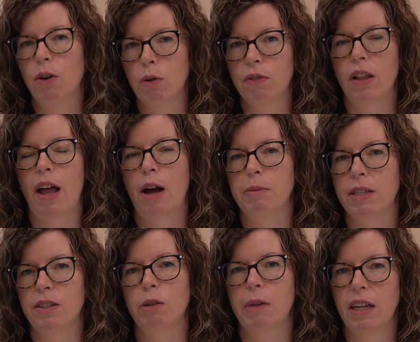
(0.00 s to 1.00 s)
overlaps
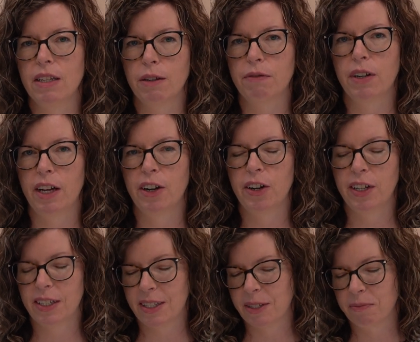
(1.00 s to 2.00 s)
into many different
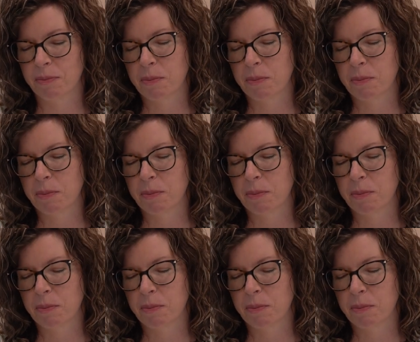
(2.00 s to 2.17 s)
areas.